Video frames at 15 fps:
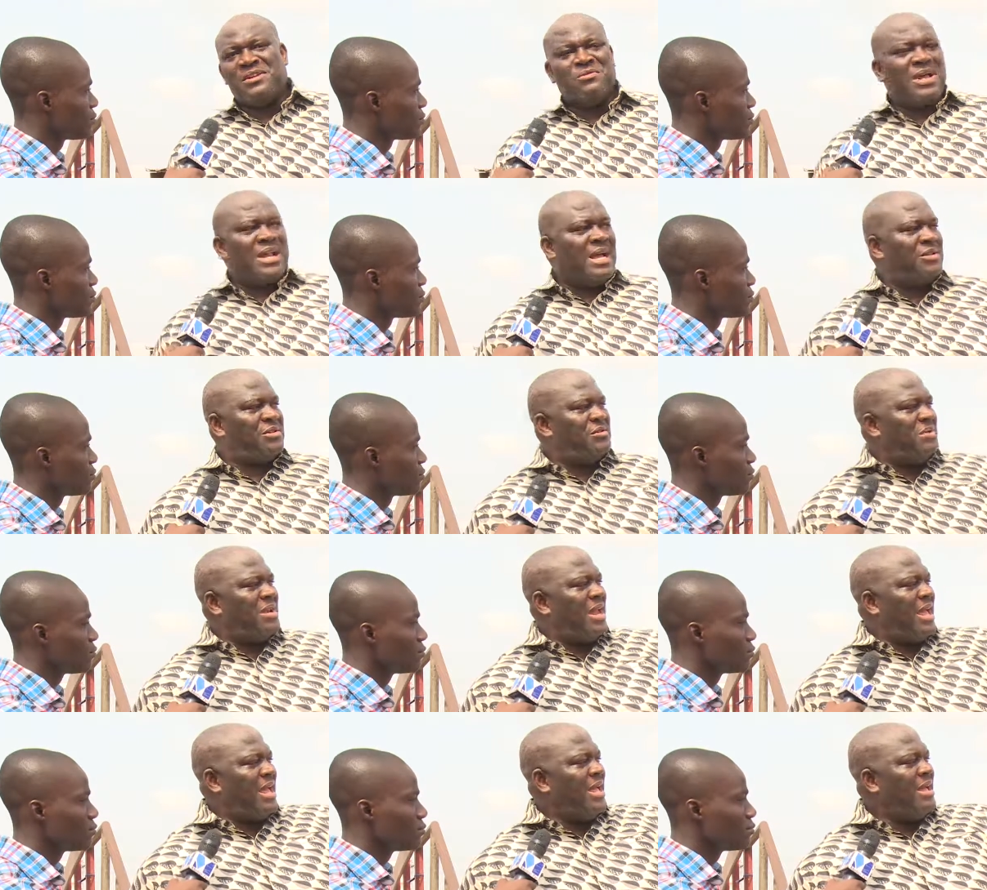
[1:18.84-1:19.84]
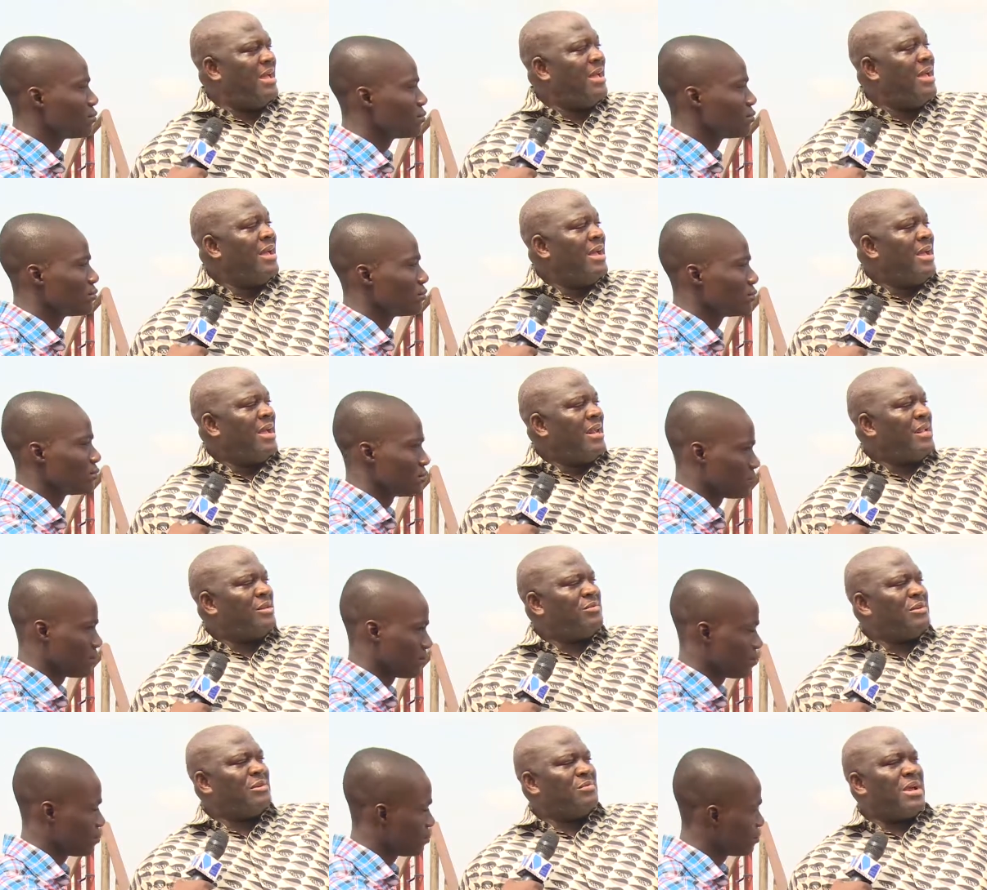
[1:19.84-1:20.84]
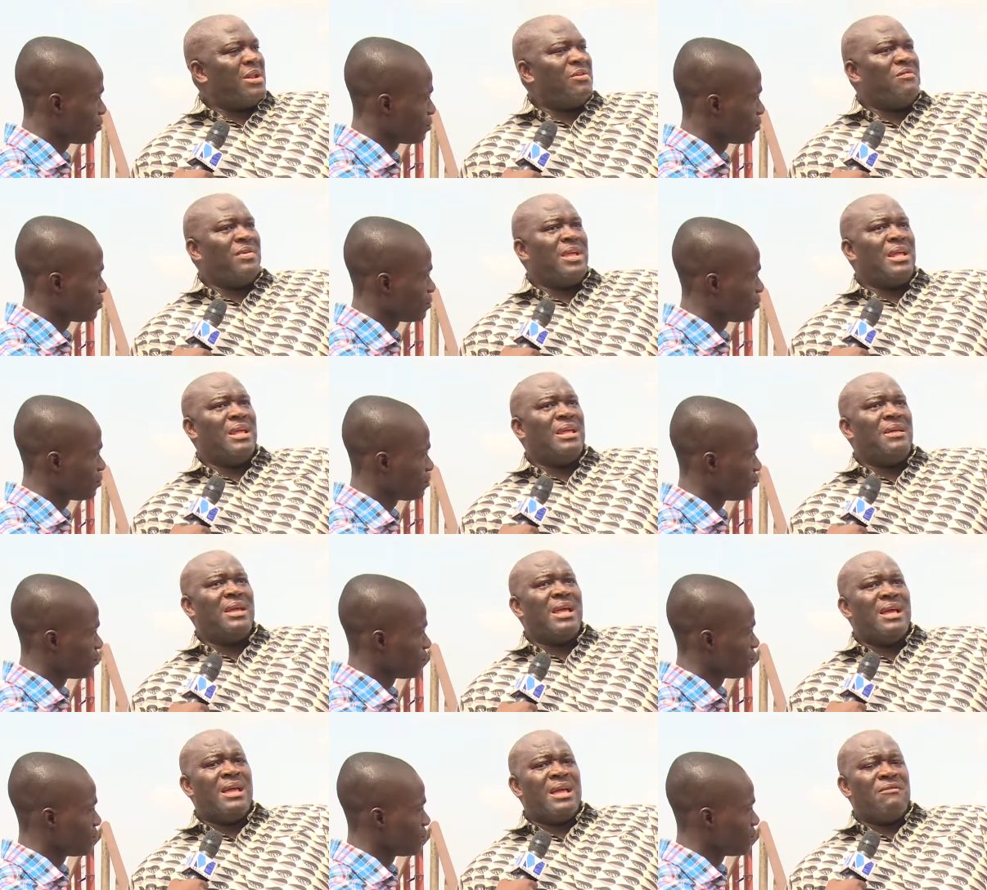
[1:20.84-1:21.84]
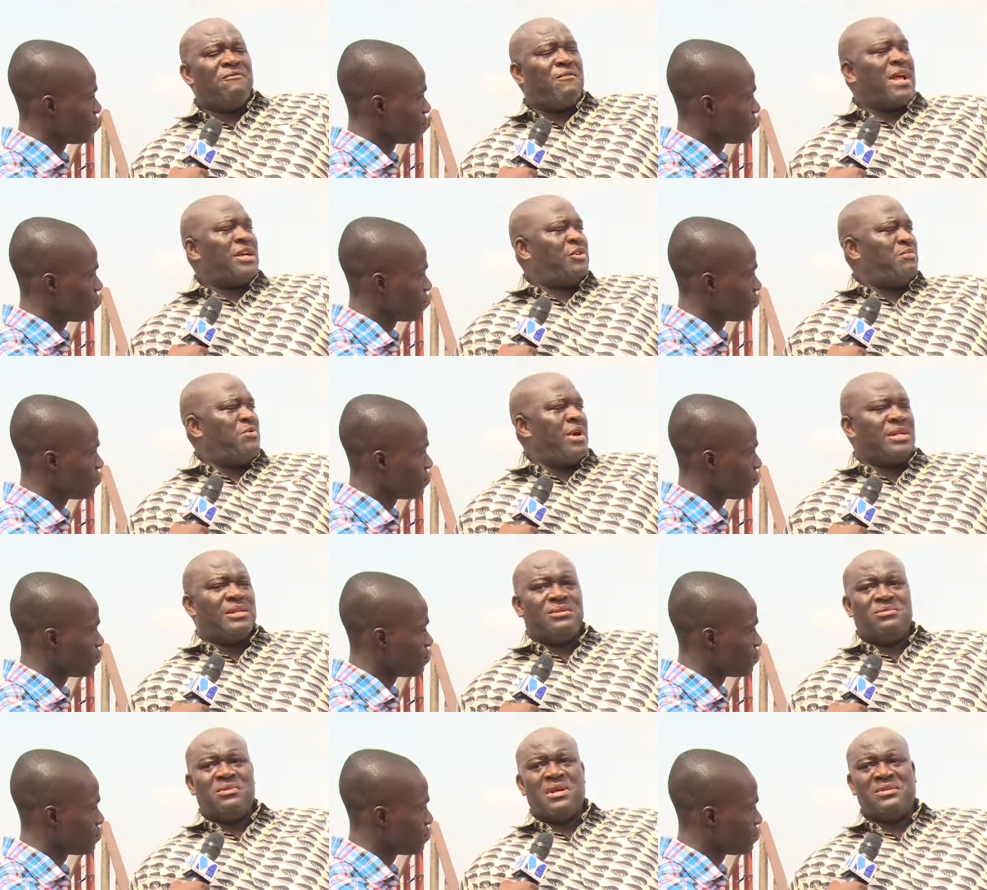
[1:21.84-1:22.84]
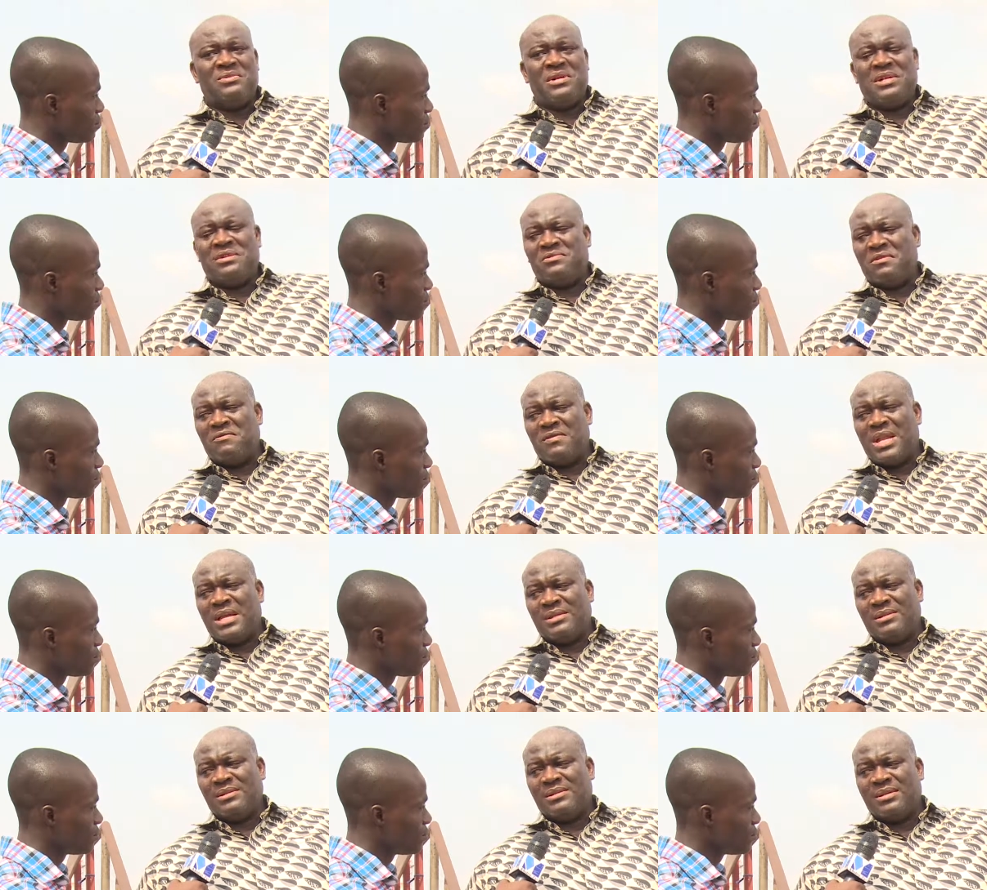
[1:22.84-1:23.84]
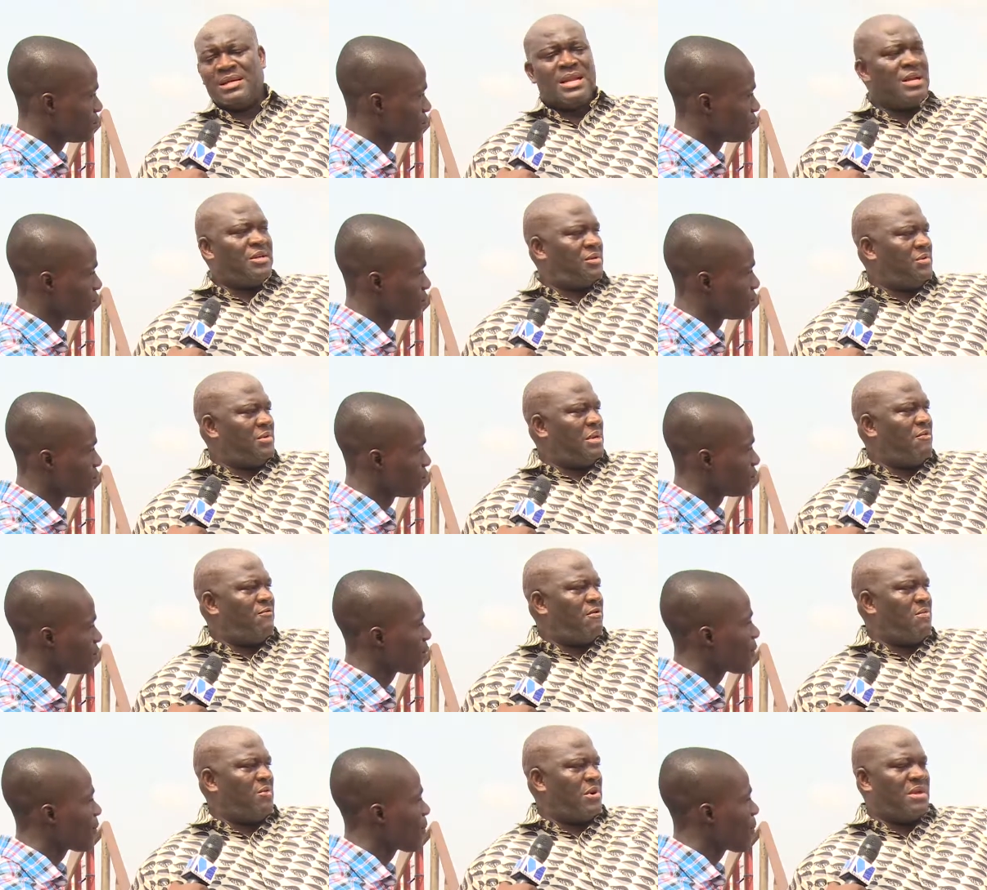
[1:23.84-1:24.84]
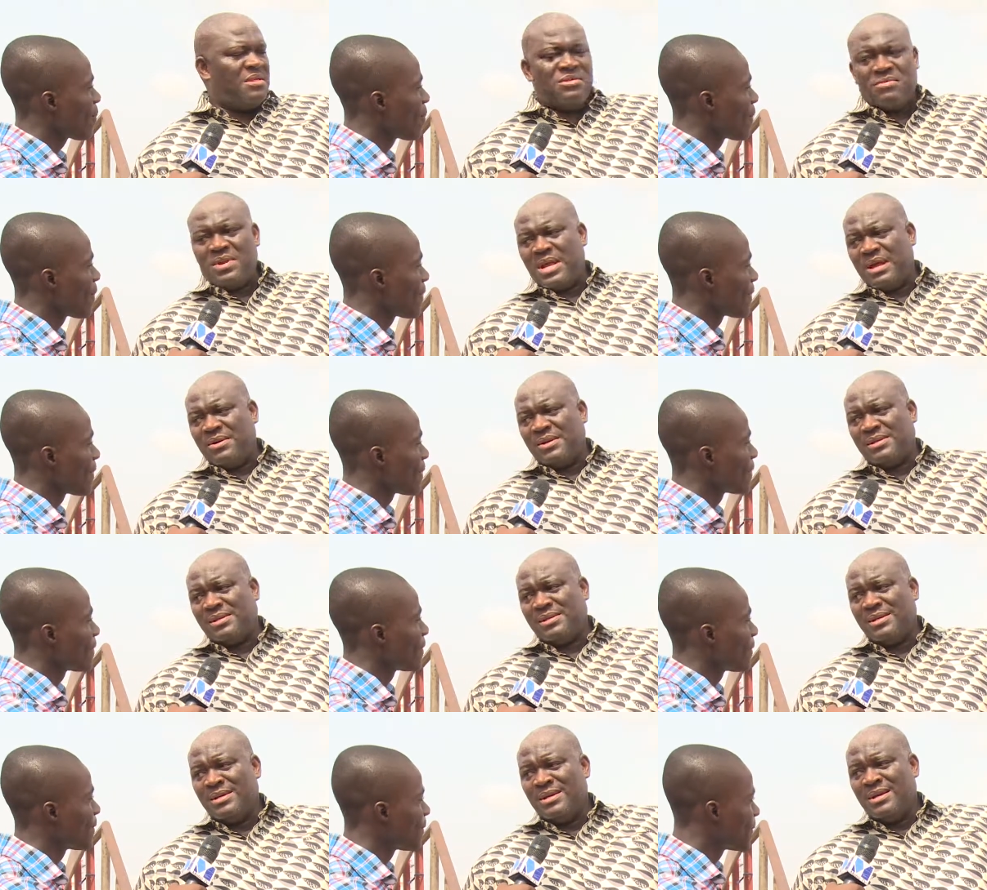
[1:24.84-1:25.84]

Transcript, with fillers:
Speaker 1: When I stood here, this was one of the uh, flashpoints during 2012 elections, and I stood there for more than three hours.